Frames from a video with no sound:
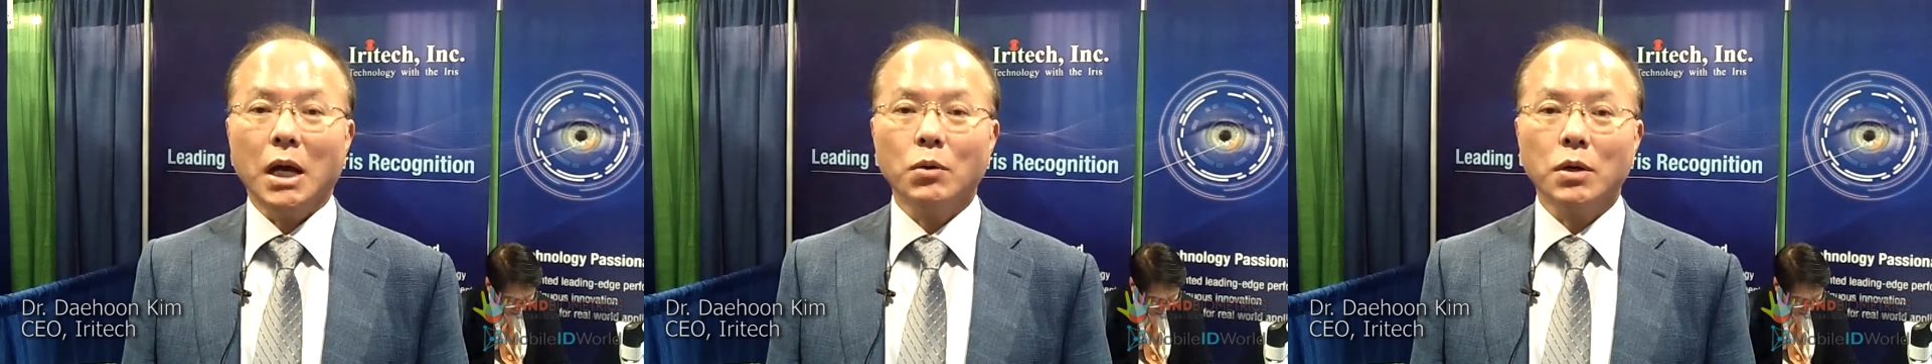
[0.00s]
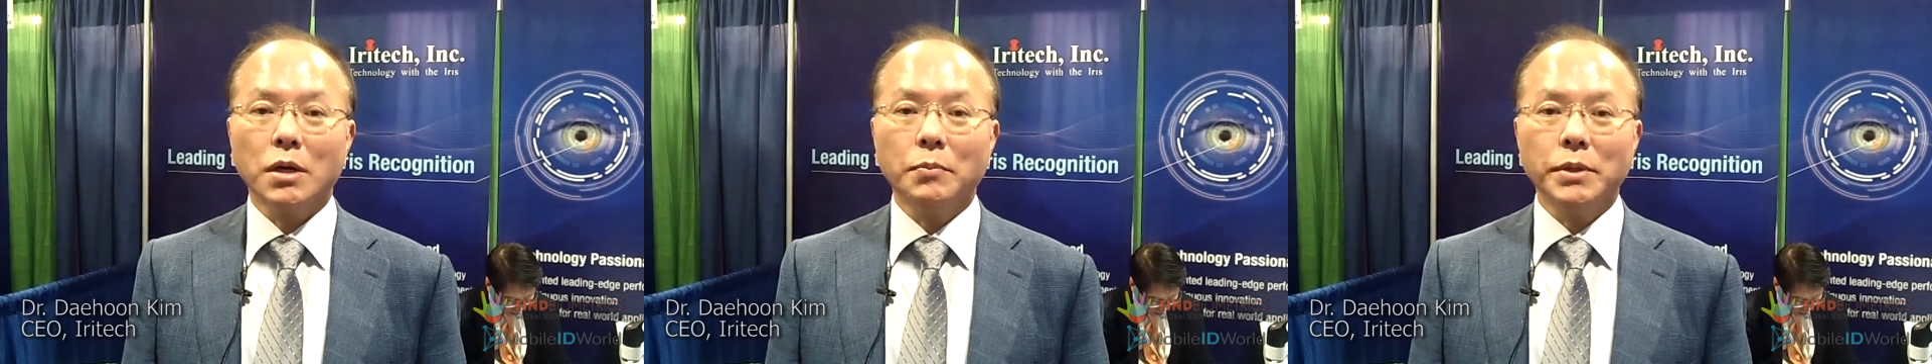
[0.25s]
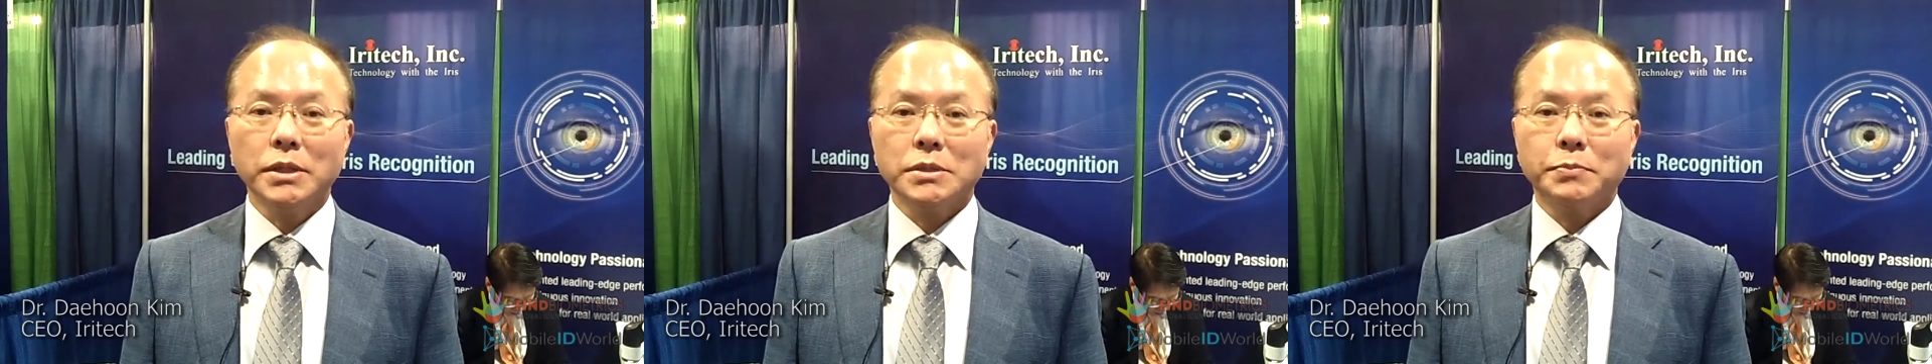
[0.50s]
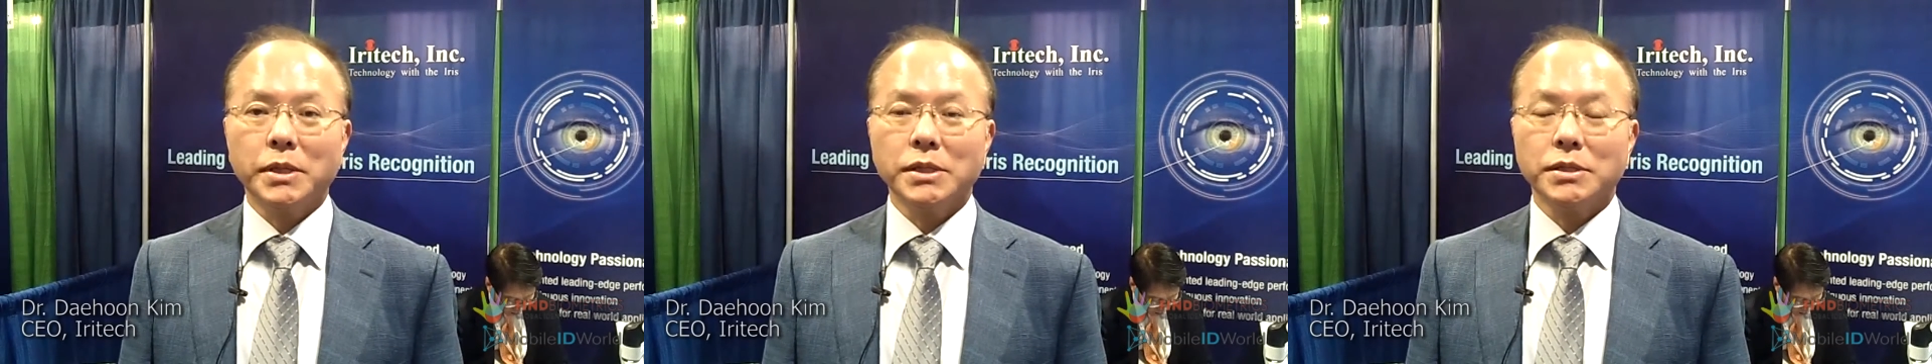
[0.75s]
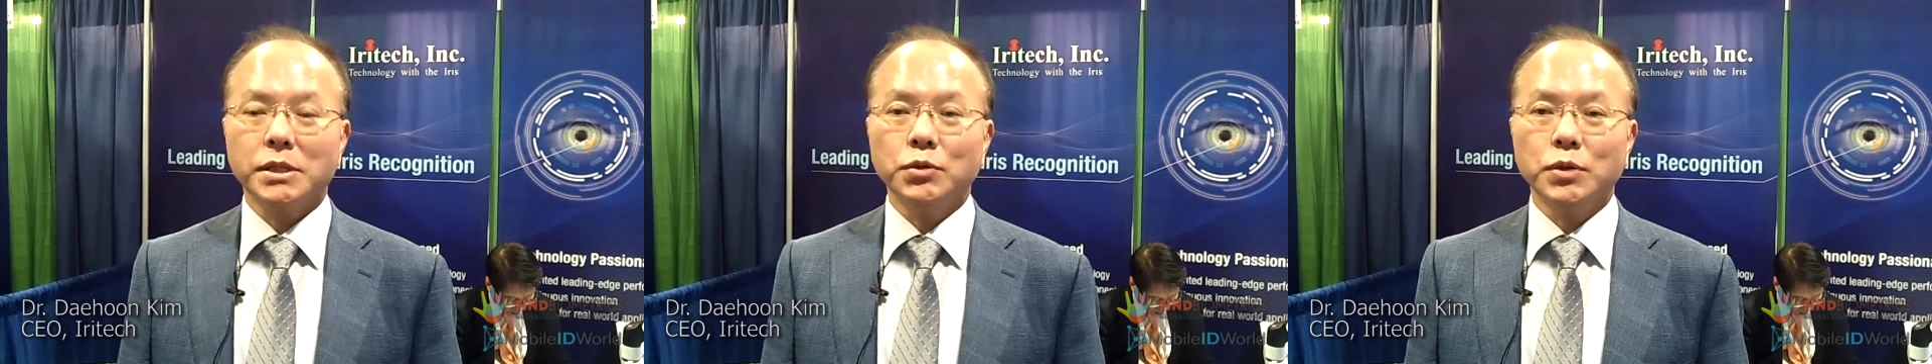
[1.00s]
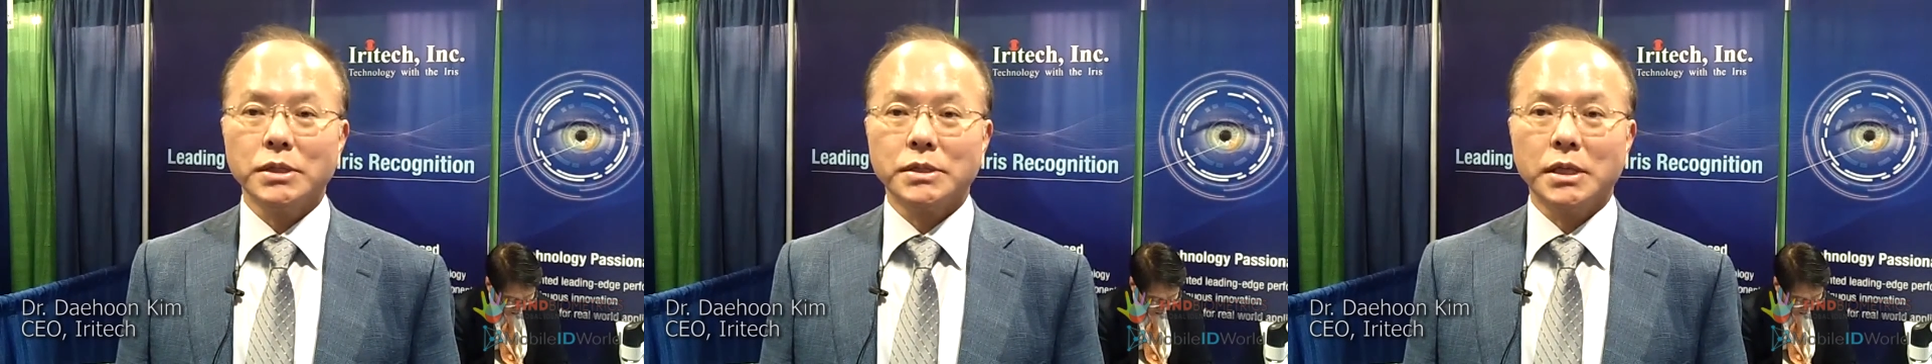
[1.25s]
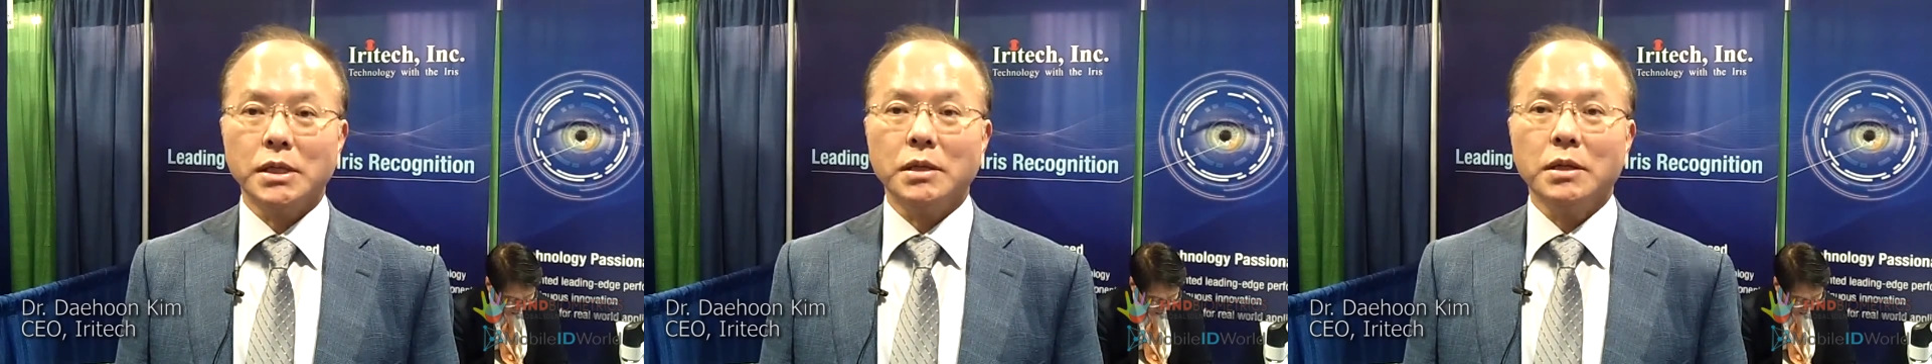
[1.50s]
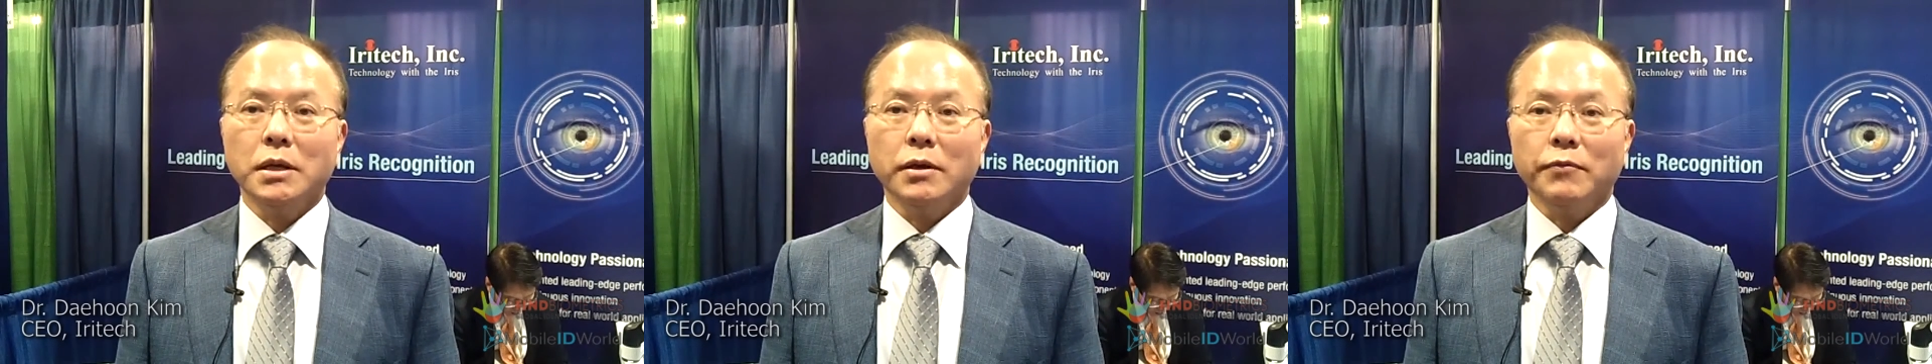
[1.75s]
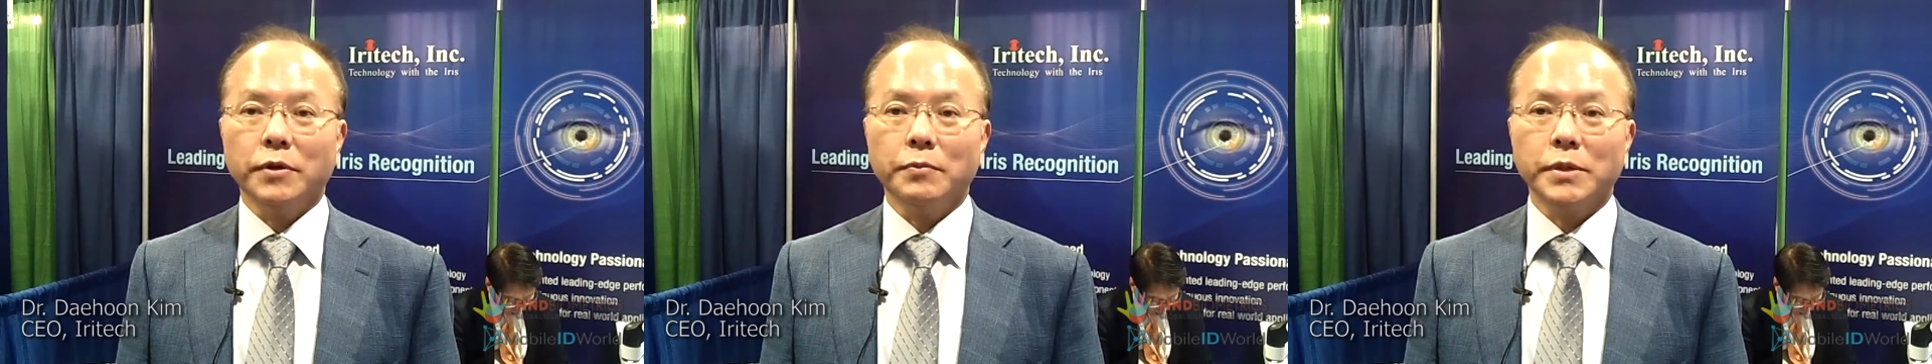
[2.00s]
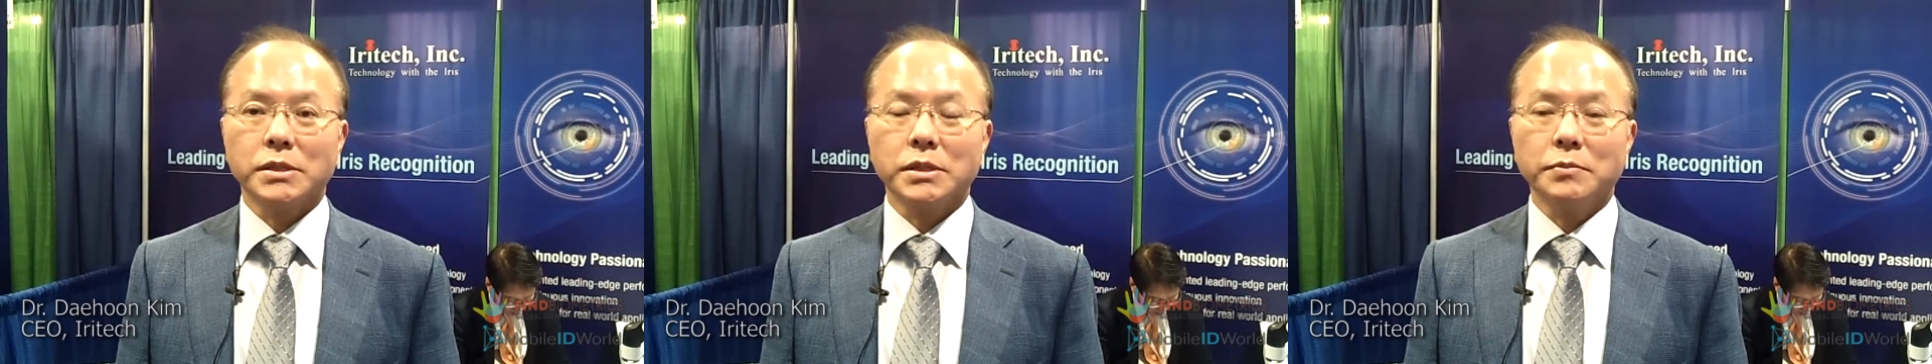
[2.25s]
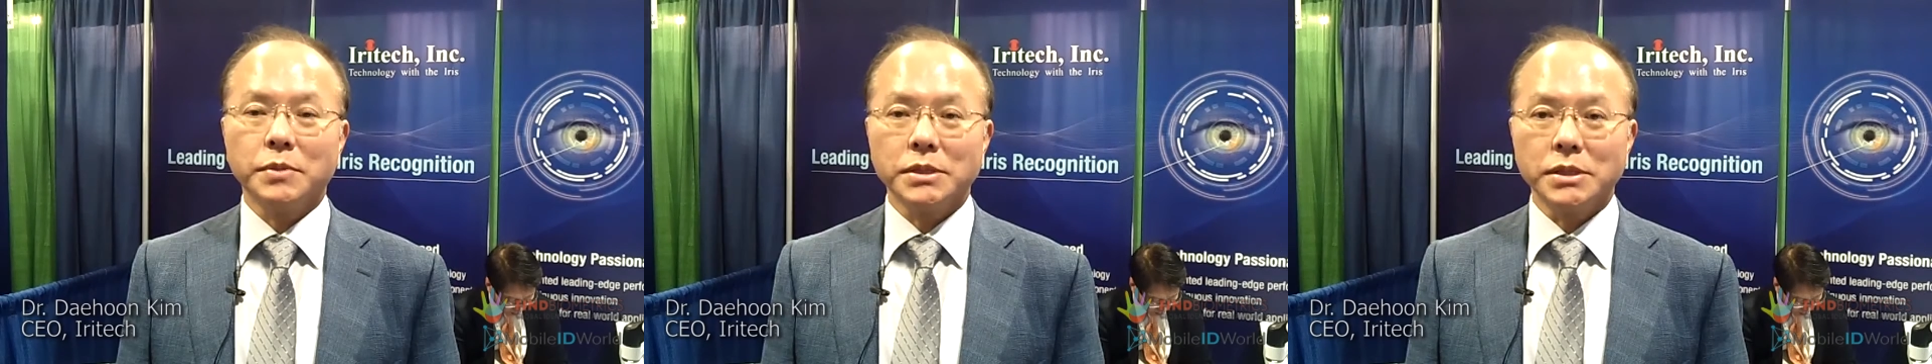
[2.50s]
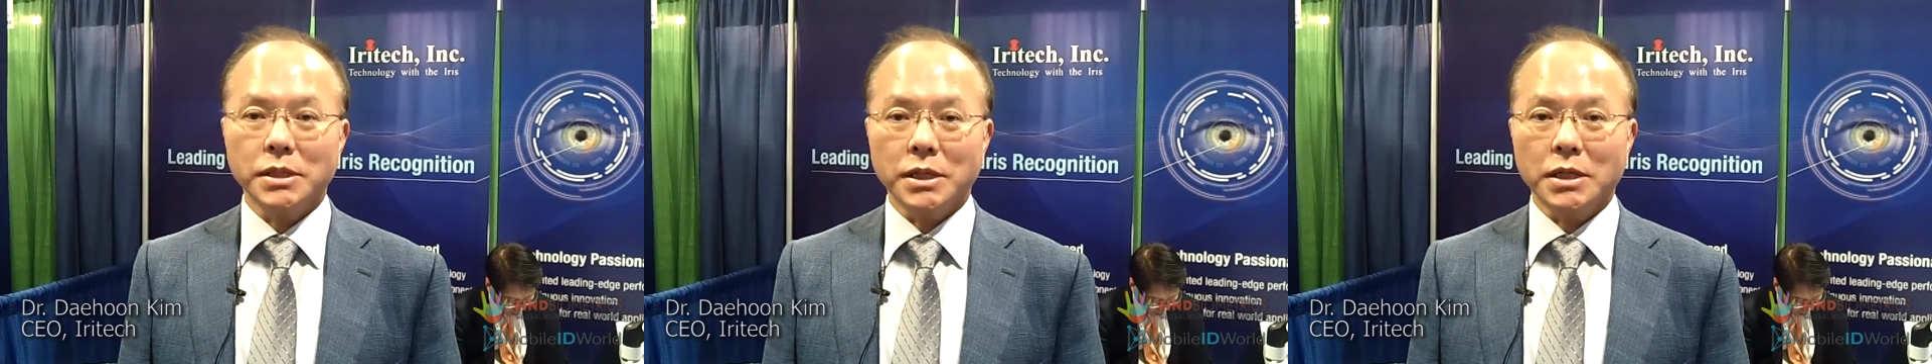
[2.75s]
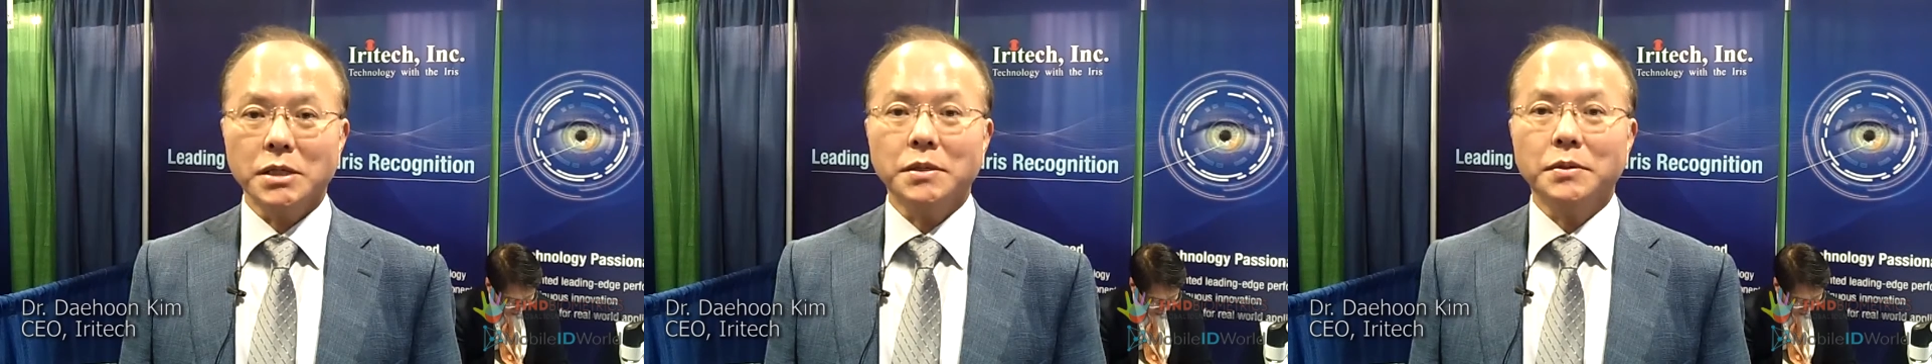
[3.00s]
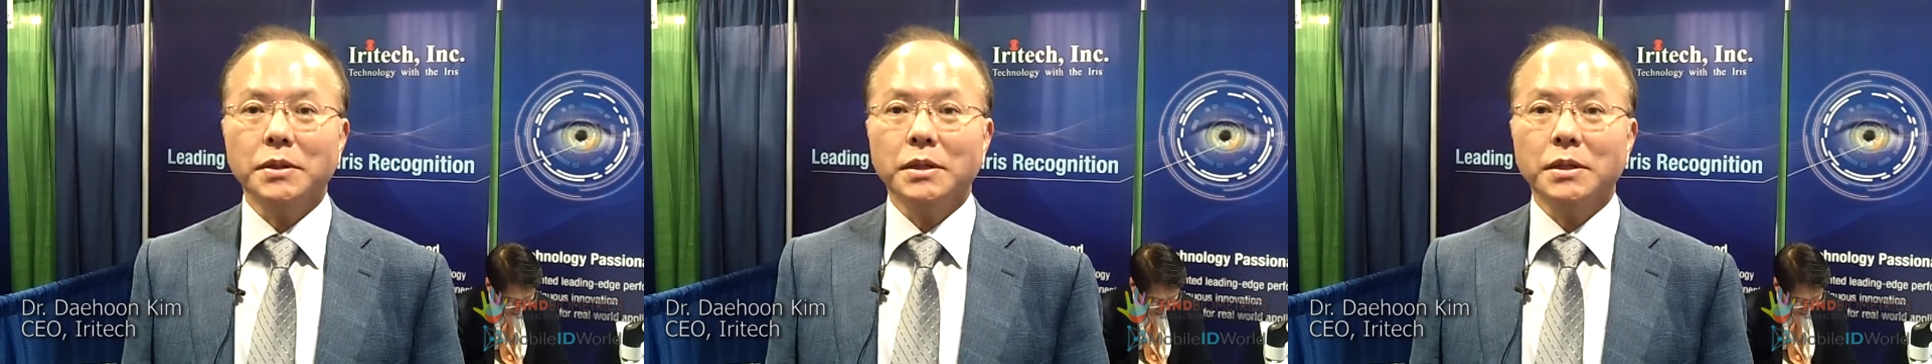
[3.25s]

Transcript: Our company is based in USA, Fairfax in Virginia.